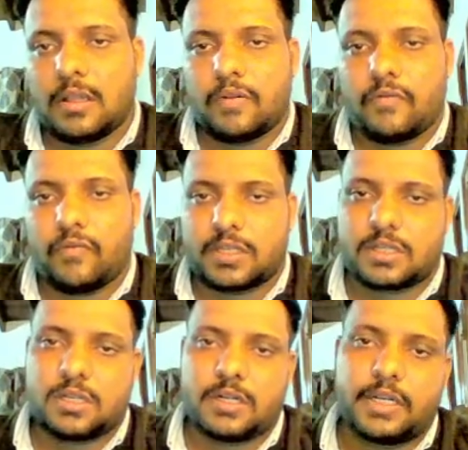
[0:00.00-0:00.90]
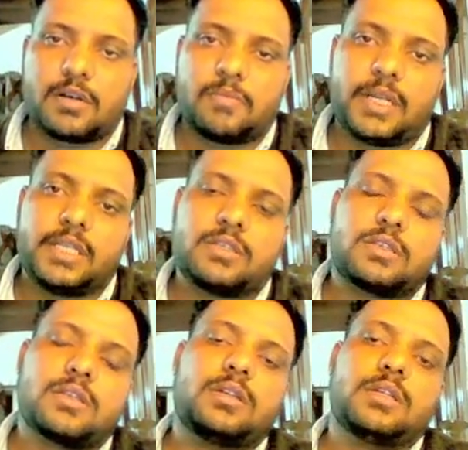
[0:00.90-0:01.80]
which
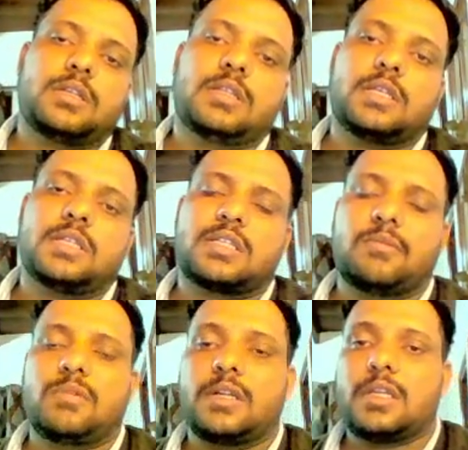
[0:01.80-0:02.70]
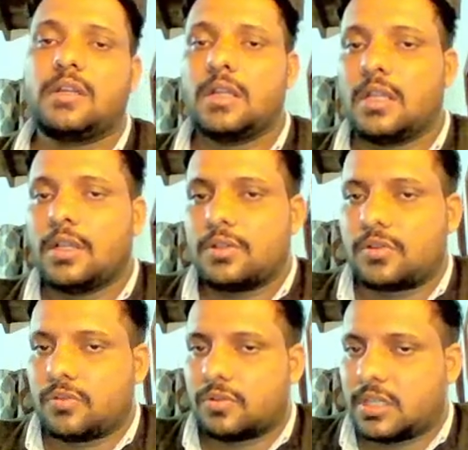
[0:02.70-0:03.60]
determines the stability.
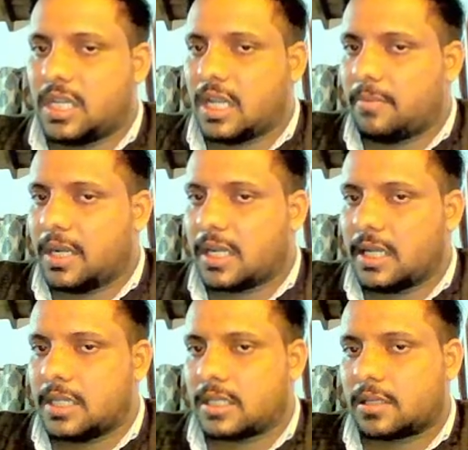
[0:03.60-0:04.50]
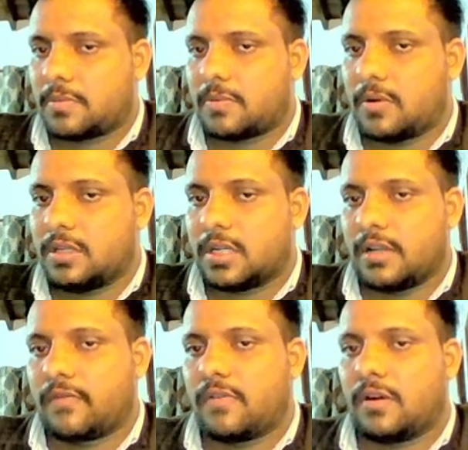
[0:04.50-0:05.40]
So Cn beta is
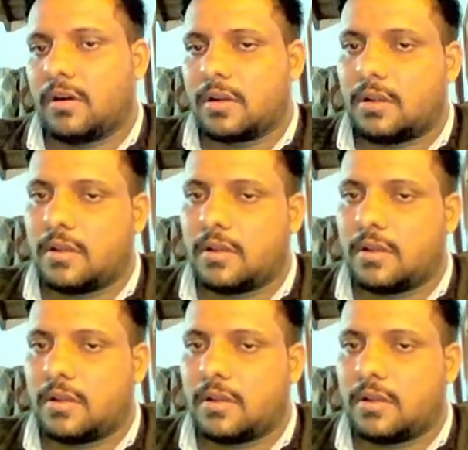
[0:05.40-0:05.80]
positive for